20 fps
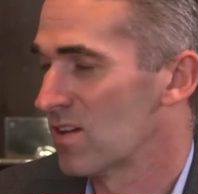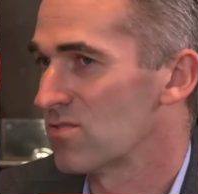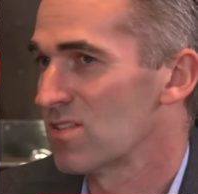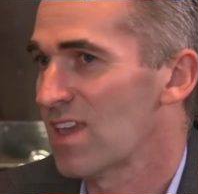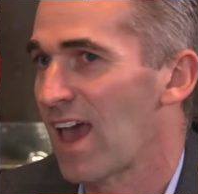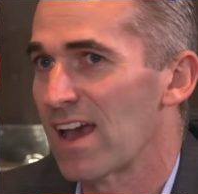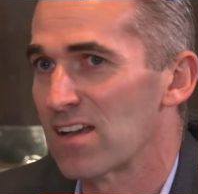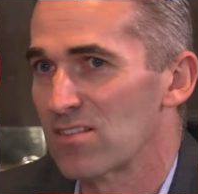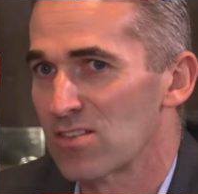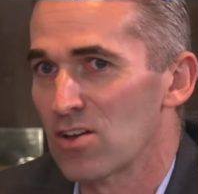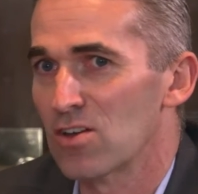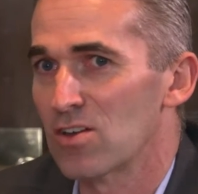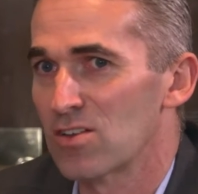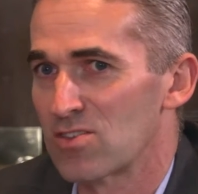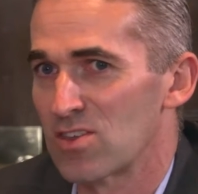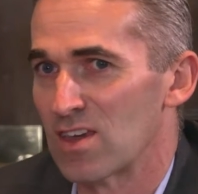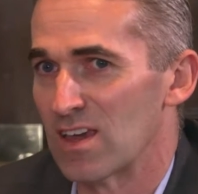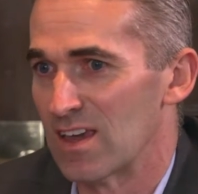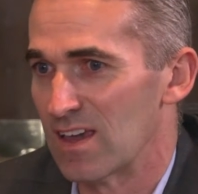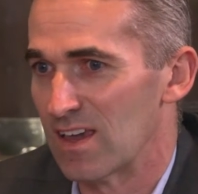
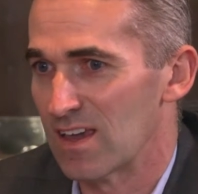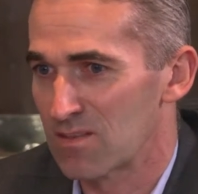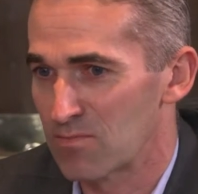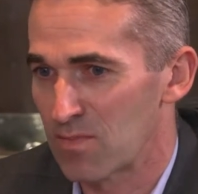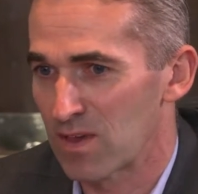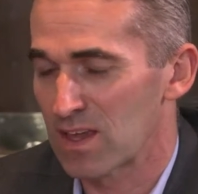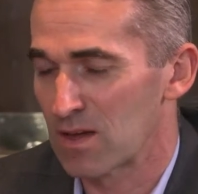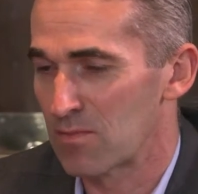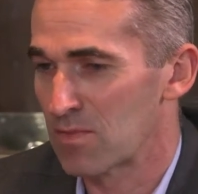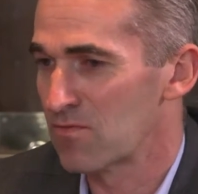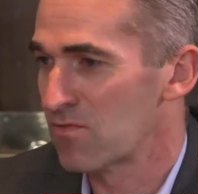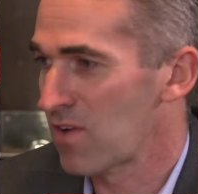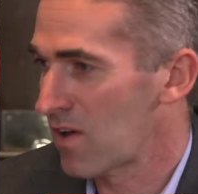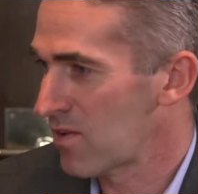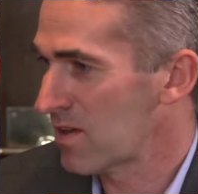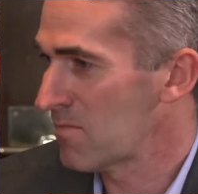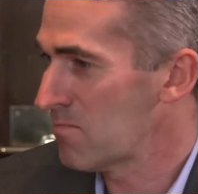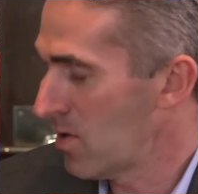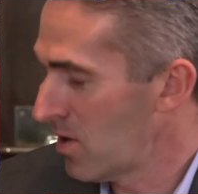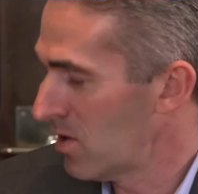Technology is becoming
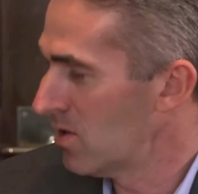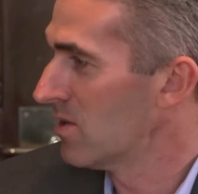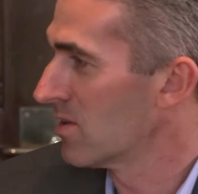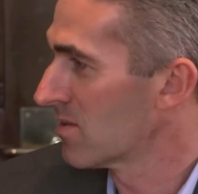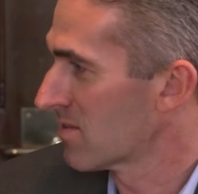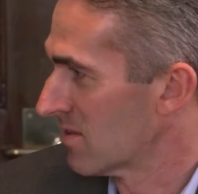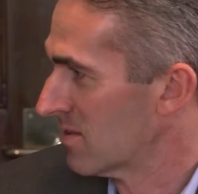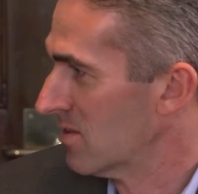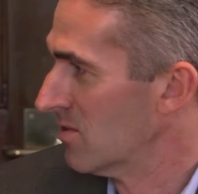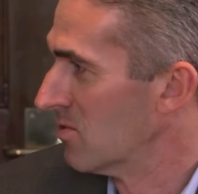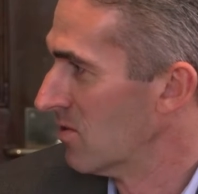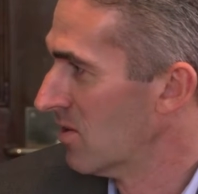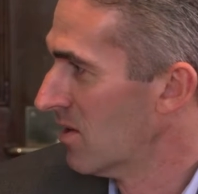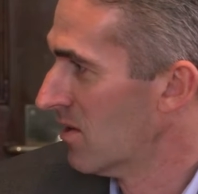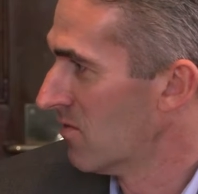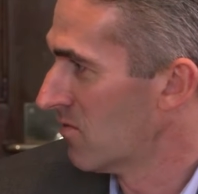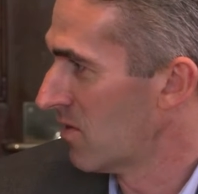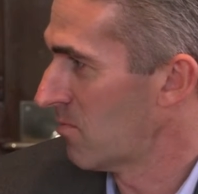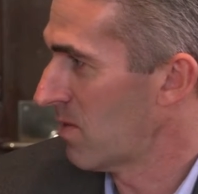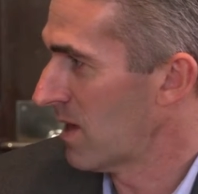very personal
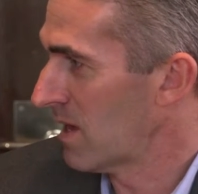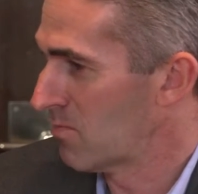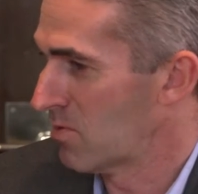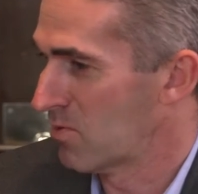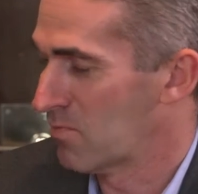for people.